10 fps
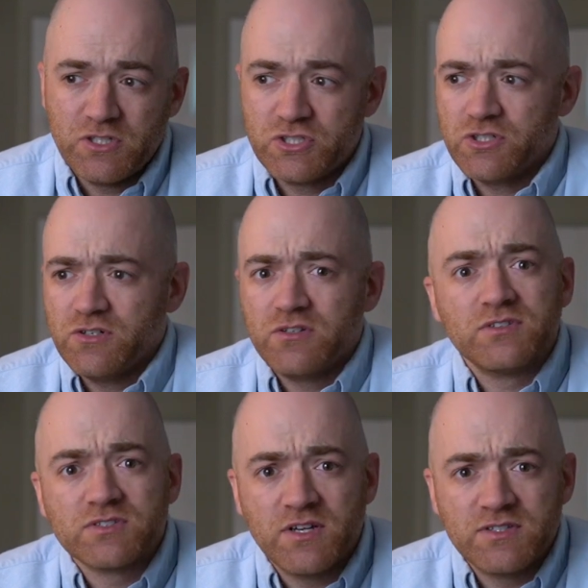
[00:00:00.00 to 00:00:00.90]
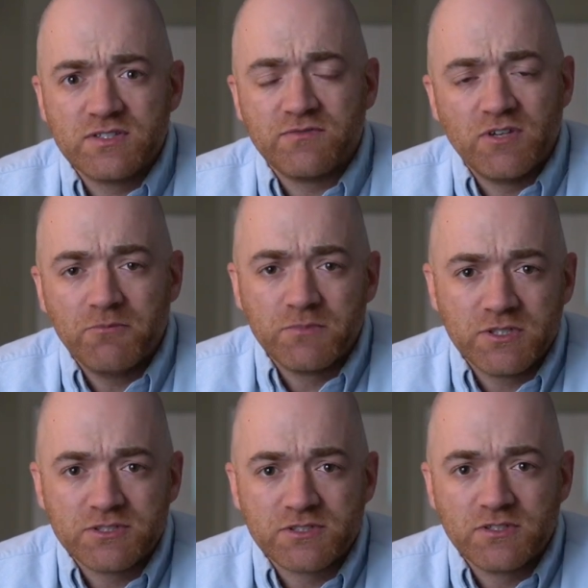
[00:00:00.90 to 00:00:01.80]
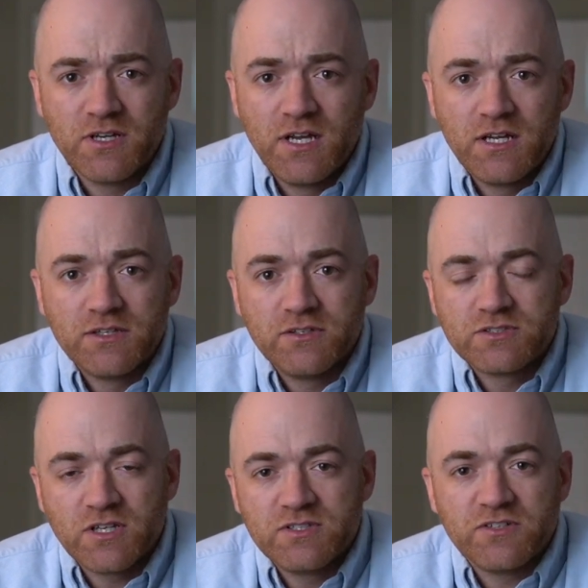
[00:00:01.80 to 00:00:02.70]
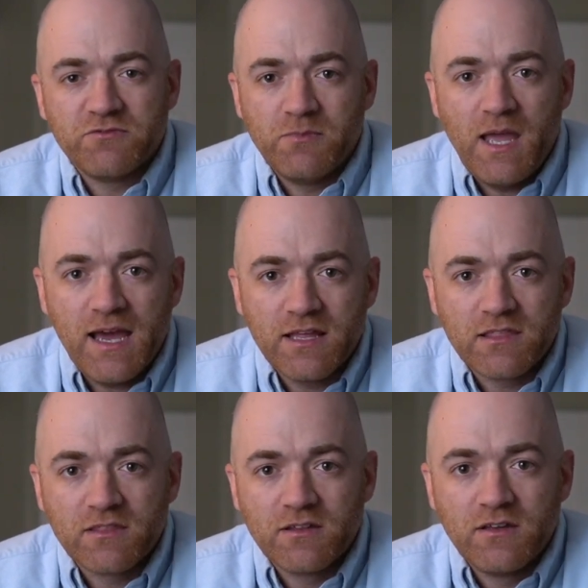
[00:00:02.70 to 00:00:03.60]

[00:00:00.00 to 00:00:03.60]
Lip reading: Sure, there's tons of numbers. There's tons of math.